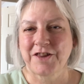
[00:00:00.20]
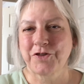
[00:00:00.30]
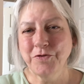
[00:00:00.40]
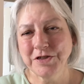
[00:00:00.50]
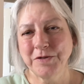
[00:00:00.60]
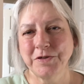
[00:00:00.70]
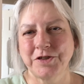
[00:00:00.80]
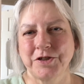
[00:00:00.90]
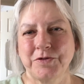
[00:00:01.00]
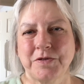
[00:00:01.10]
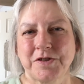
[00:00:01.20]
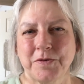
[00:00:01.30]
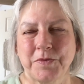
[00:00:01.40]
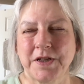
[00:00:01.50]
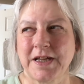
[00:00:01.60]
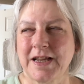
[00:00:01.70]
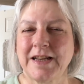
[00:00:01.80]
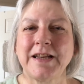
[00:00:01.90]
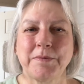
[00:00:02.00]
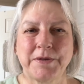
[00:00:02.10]
thought I would do something a
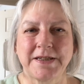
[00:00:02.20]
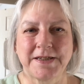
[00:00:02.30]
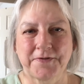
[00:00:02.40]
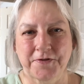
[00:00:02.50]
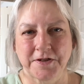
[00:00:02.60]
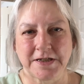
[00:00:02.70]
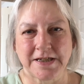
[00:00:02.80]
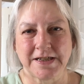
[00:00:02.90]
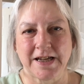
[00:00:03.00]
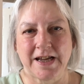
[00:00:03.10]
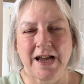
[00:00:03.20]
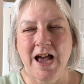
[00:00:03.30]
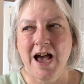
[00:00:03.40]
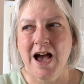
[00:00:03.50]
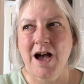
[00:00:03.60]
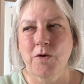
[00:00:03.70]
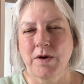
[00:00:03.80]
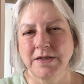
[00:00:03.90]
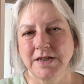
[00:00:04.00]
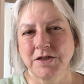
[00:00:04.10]
little bit different today. I
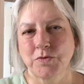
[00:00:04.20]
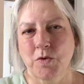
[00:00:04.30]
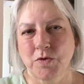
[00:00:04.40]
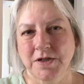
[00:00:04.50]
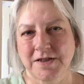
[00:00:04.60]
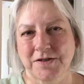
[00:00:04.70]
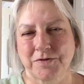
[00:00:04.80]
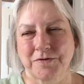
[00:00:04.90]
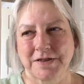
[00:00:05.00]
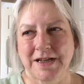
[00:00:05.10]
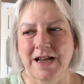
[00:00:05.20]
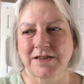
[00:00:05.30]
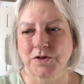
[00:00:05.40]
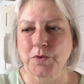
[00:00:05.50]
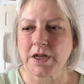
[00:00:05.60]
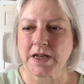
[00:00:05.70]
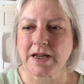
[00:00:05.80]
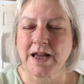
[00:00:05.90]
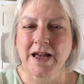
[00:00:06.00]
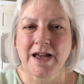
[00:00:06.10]
went into Waterstones last
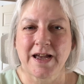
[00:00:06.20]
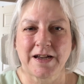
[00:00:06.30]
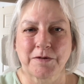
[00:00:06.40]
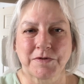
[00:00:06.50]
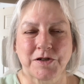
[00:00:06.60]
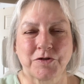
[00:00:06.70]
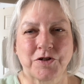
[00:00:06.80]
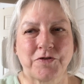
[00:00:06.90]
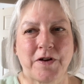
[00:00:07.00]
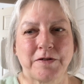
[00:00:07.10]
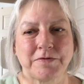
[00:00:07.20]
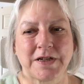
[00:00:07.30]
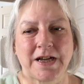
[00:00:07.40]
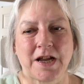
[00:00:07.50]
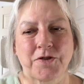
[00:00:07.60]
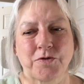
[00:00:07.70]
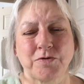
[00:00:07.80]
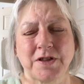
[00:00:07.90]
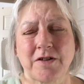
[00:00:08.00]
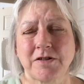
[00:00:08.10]
week and I was looking around and I
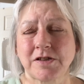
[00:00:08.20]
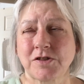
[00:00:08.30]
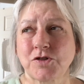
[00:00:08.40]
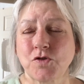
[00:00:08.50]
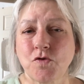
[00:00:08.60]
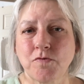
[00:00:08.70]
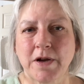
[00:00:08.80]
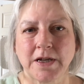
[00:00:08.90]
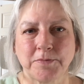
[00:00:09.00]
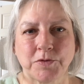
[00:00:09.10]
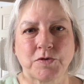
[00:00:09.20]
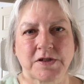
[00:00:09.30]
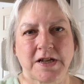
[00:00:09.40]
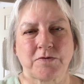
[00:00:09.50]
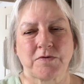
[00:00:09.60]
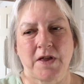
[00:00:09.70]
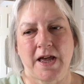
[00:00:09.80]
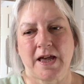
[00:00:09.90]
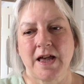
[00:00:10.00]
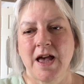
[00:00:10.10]
thought there are so many books out there.